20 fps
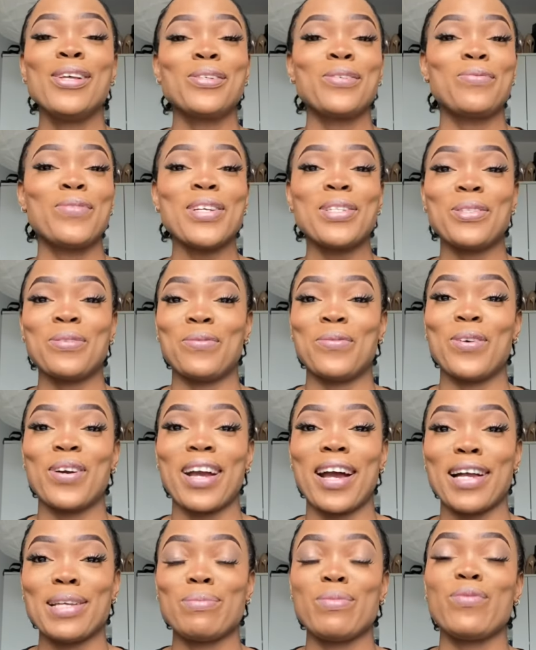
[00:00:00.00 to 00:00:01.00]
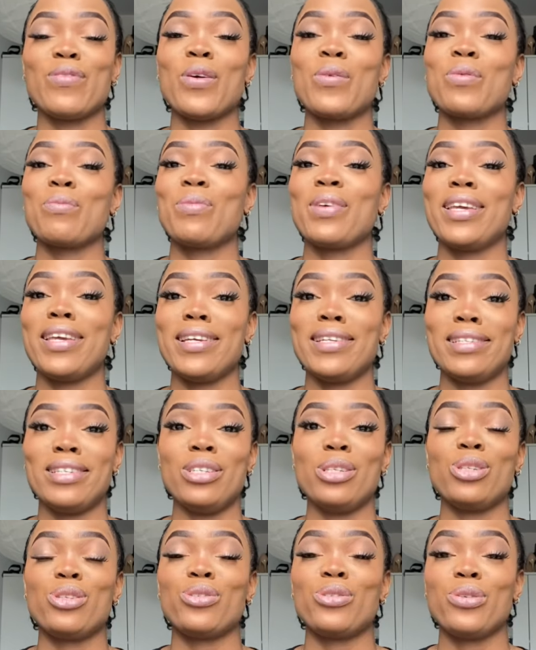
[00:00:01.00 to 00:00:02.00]
So first of all guys, before we begin
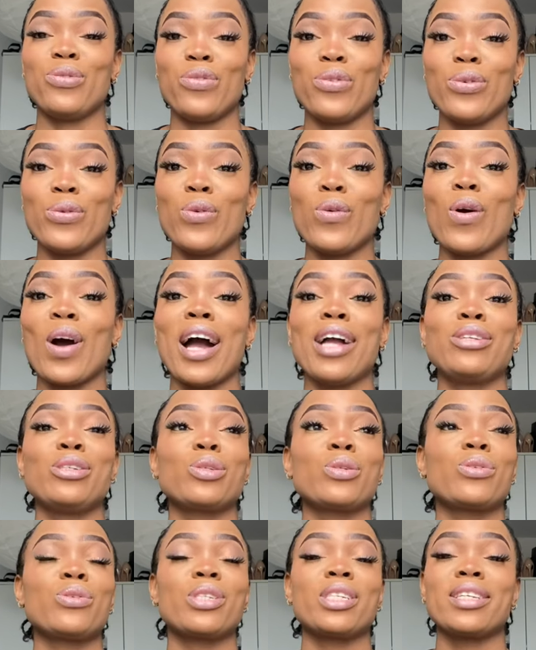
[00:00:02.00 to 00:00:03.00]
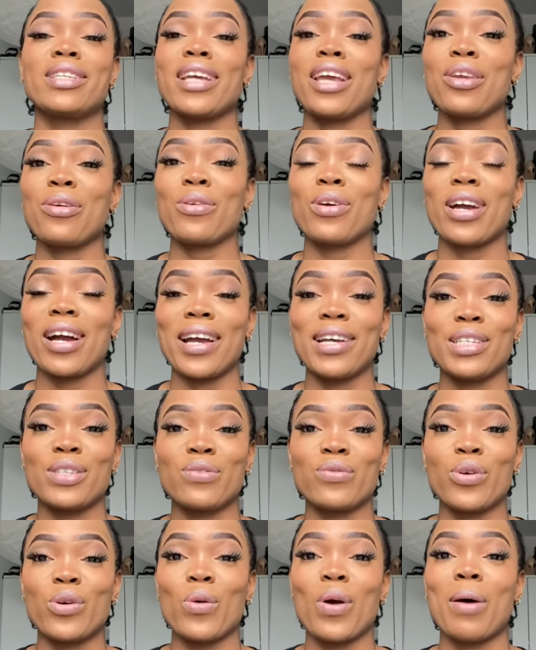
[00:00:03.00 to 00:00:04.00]
this review, I just want to say thank you
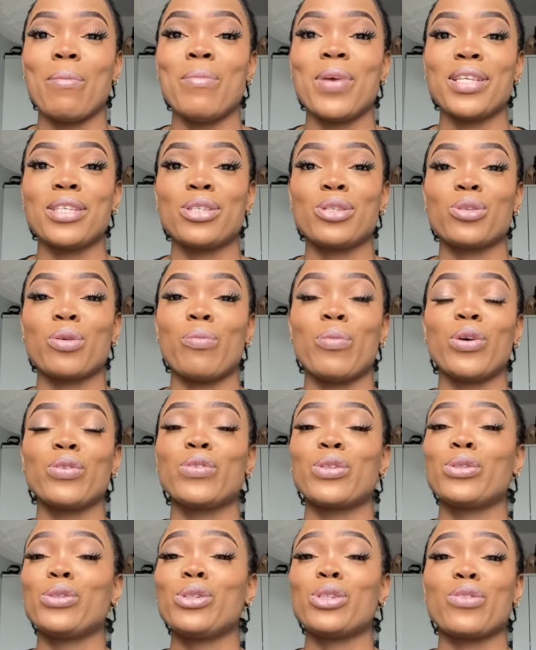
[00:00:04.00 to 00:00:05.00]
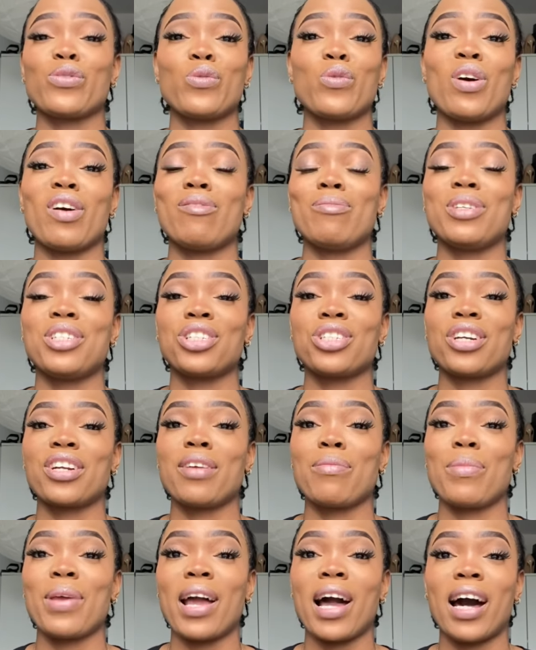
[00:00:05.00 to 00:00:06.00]
guys for your amazing support. For those of you who have been
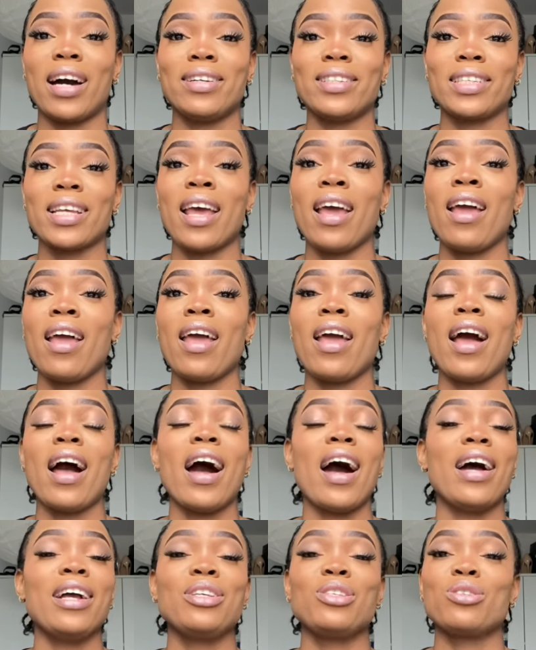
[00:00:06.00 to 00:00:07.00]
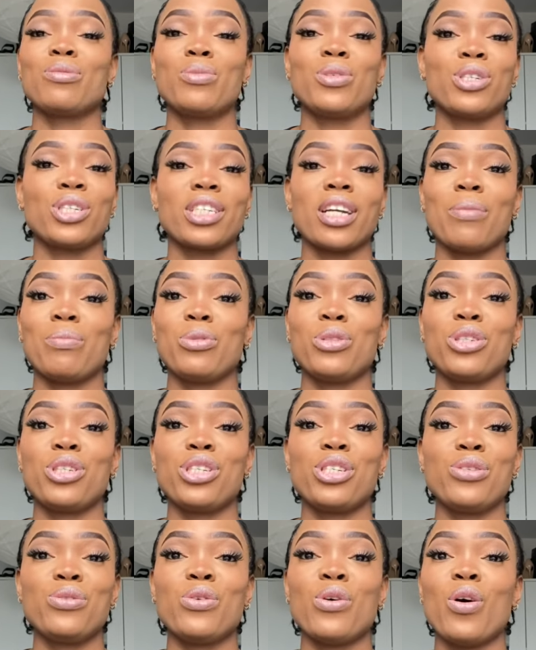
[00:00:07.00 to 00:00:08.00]
sharing me out, I so much
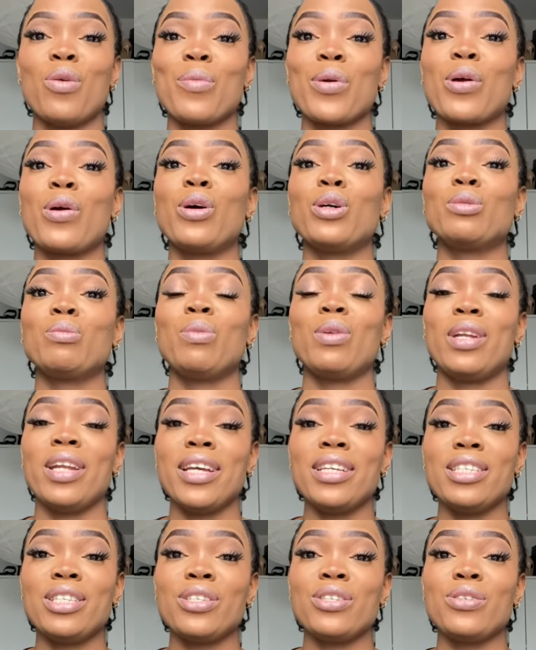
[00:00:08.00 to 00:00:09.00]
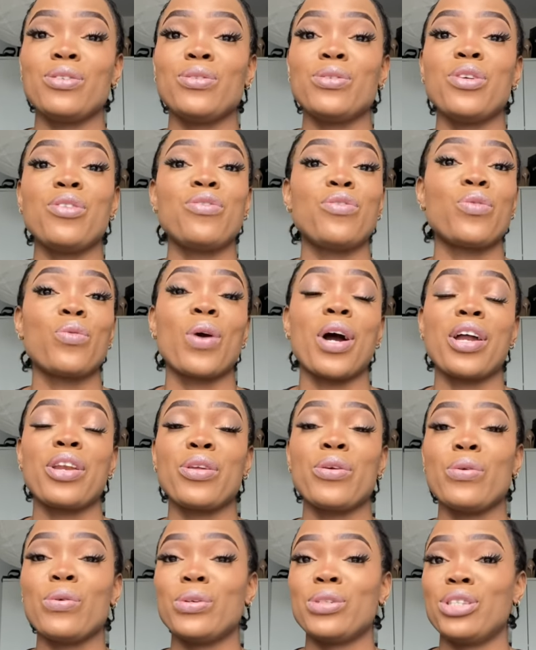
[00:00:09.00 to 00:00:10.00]
appreciate you all. May God bless you. If you are
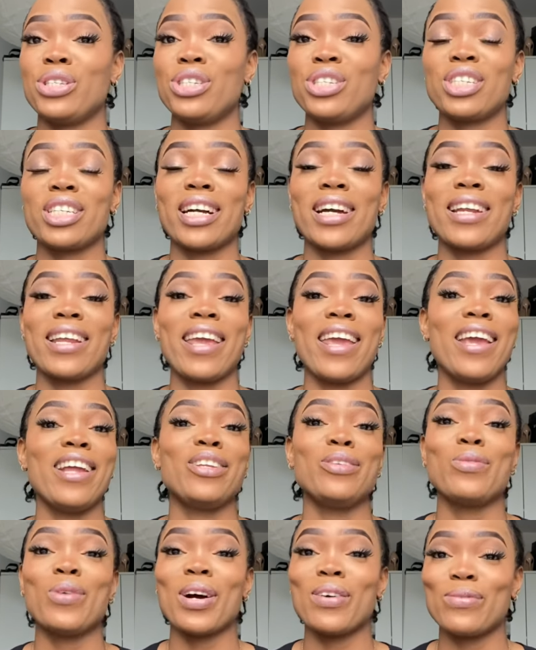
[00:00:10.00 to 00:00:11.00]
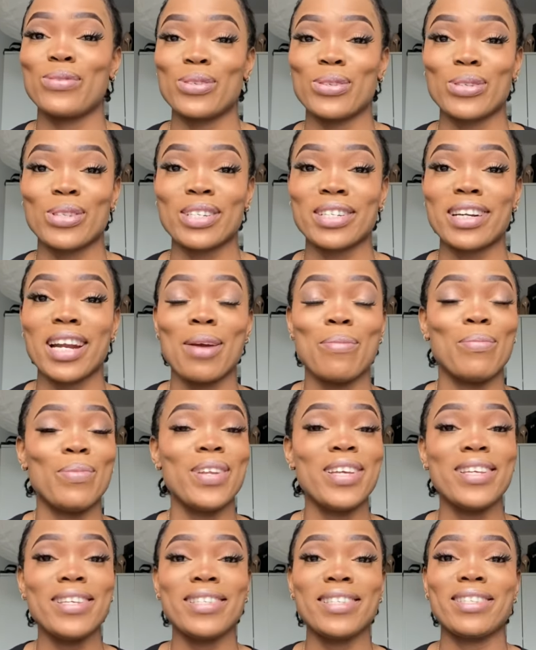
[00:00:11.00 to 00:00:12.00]
new on this channel and you haven't subscribed,
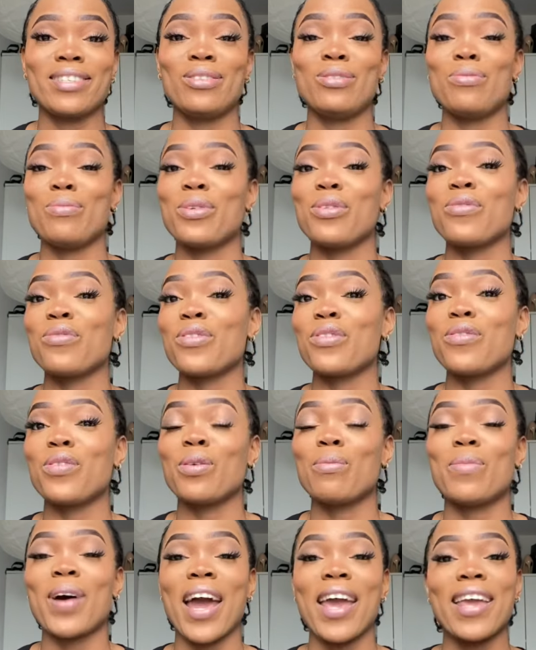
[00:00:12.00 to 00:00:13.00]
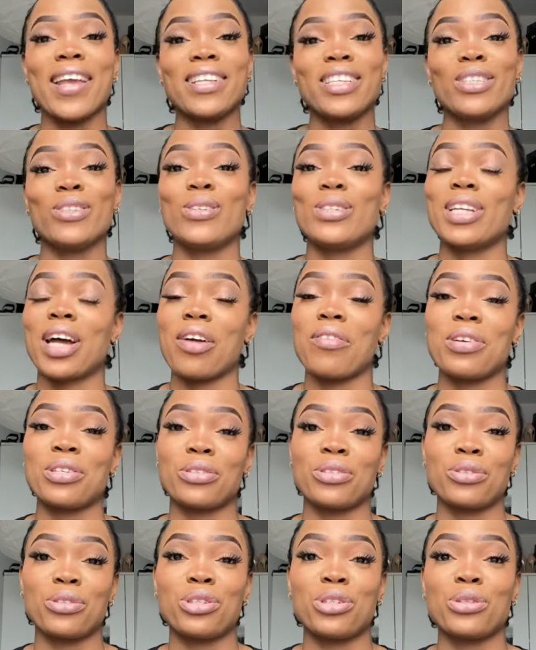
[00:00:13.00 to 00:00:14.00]
please do me a favor by hitting on that red
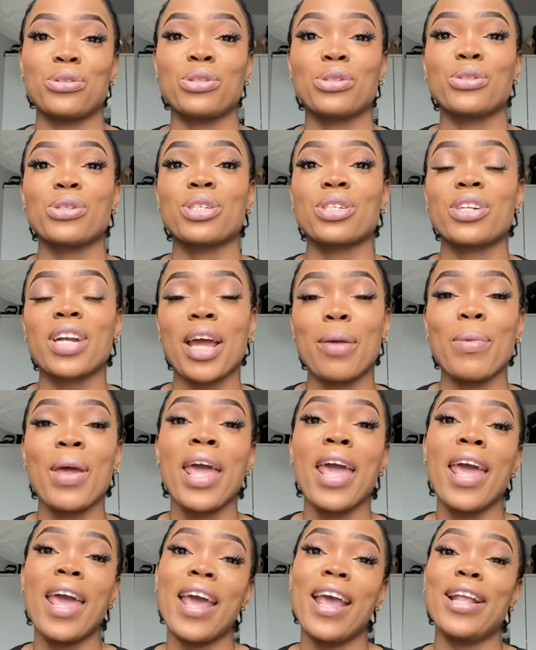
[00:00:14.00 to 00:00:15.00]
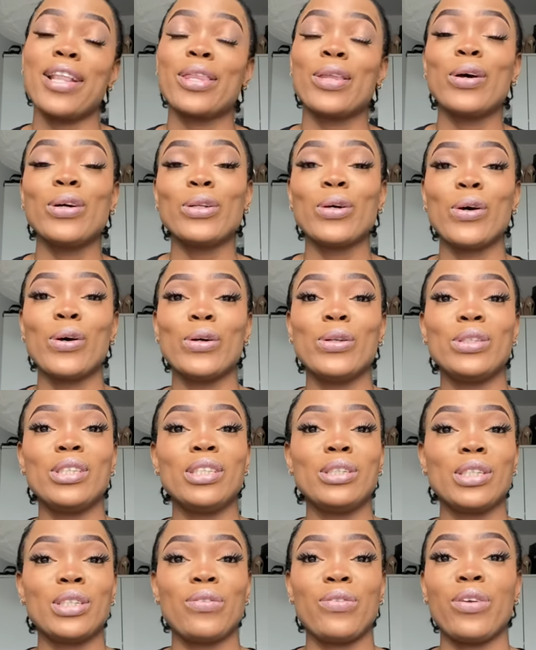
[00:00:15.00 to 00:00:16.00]
subscription, subscribe and turn on the
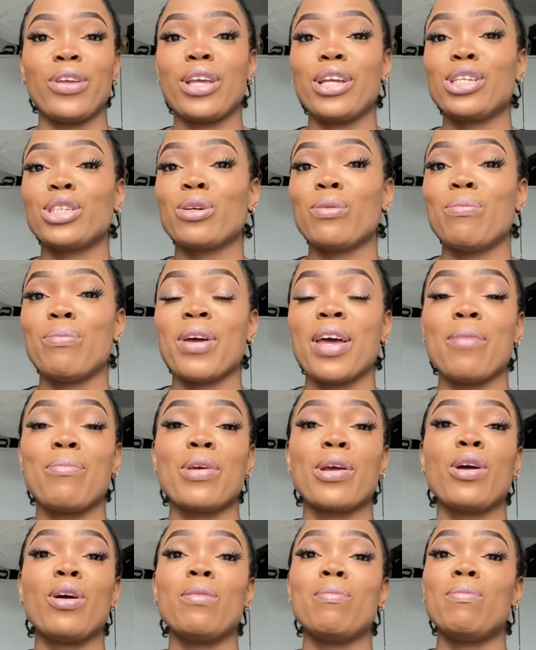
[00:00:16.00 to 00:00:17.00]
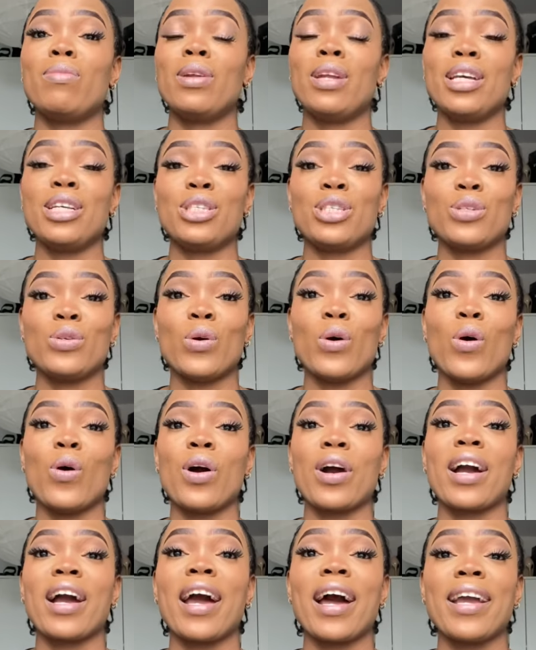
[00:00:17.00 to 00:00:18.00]
notification bell. May God bless you
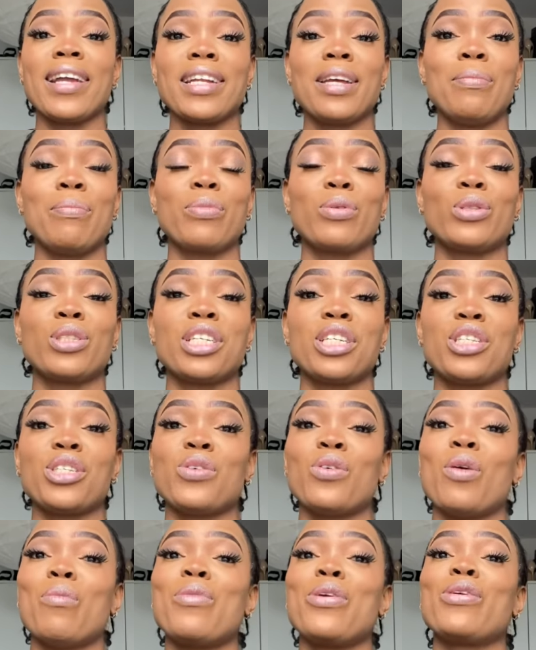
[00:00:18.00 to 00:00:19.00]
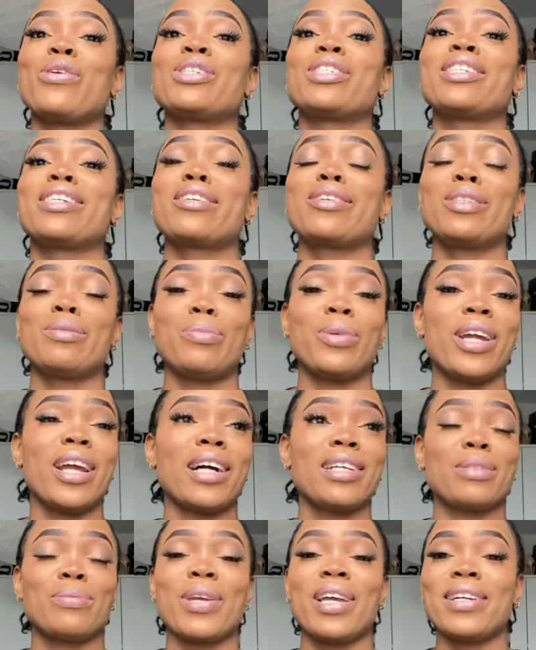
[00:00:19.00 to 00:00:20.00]
all, guide and protect you all. May your secret
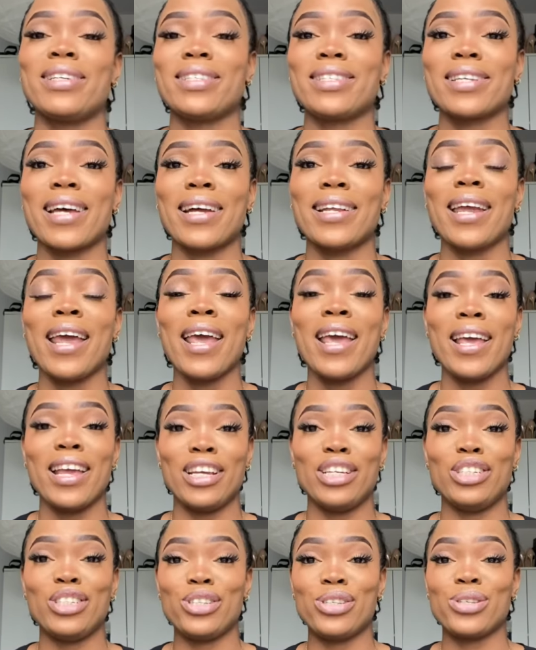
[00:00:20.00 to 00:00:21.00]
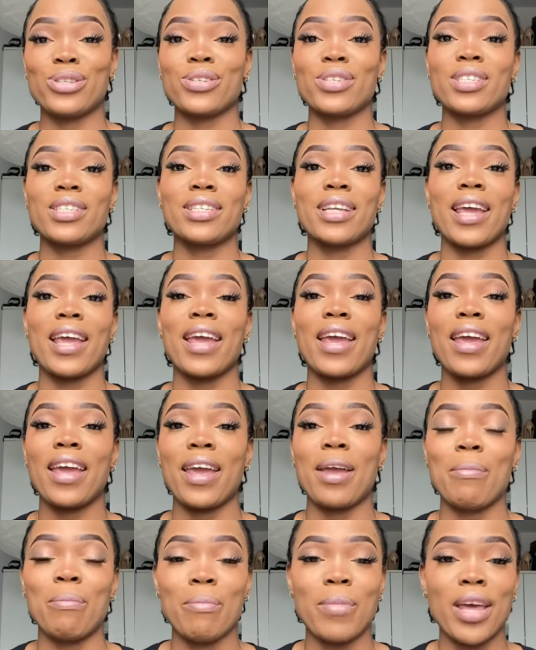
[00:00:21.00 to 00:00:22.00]
prayers be answered in Jesus name,
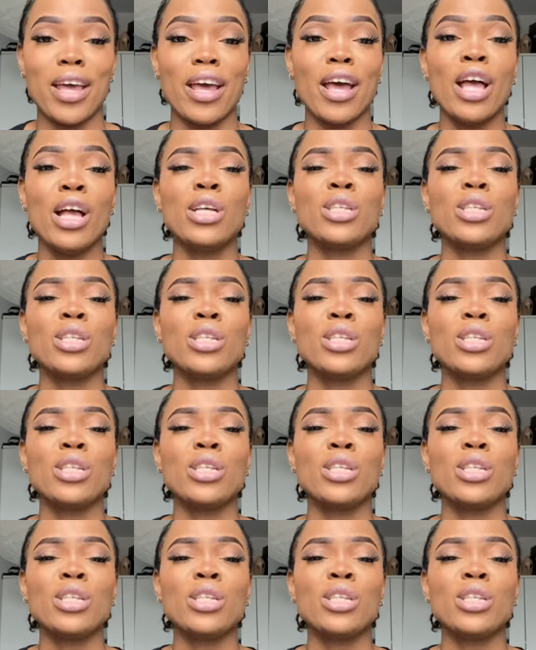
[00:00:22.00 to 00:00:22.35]
amen.